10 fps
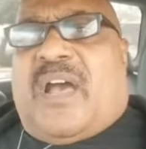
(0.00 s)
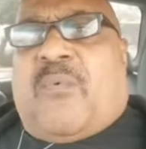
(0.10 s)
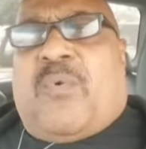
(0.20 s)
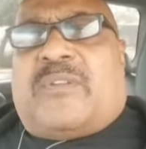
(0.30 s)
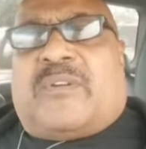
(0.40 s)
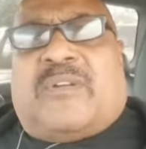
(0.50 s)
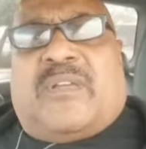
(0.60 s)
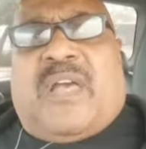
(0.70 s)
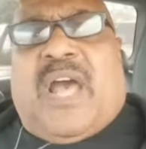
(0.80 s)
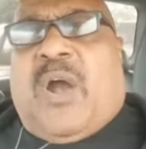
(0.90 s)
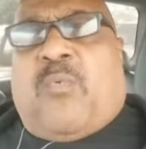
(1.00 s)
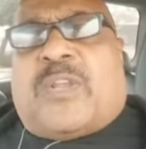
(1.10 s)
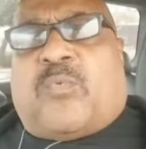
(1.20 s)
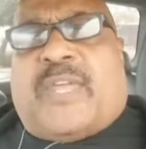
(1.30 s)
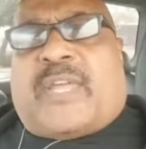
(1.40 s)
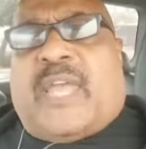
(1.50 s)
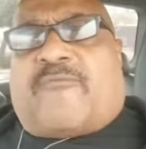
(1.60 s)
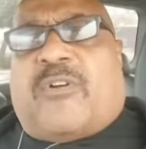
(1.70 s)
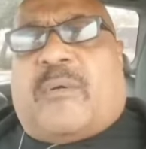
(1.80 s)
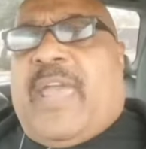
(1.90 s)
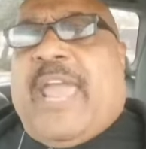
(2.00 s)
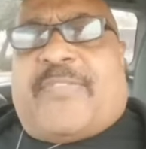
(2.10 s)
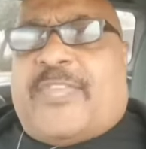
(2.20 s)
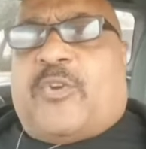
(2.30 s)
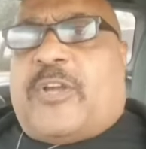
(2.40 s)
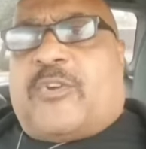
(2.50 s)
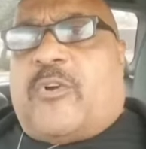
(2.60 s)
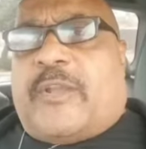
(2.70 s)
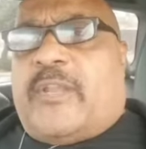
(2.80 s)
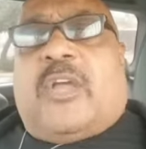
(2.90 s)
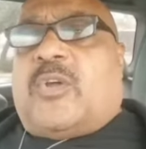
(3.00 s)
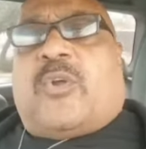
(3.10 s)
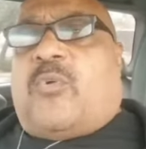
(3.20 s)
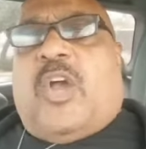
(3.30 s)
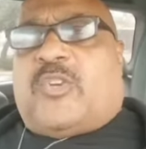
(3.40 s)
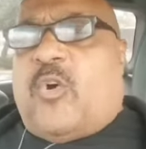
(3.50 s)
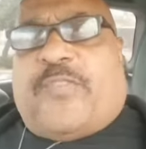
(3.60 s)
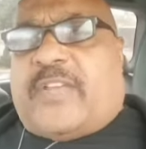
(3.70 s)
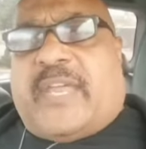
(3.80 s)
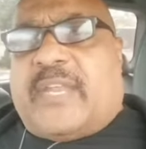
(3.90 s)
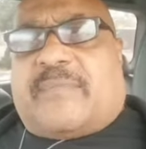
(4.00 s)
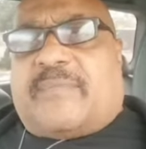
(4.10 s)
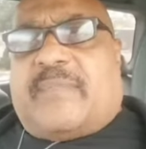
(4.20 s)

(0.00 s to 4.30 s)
I wonder, I wonder where they came from. And then you ignore it. No, no, don't forget it.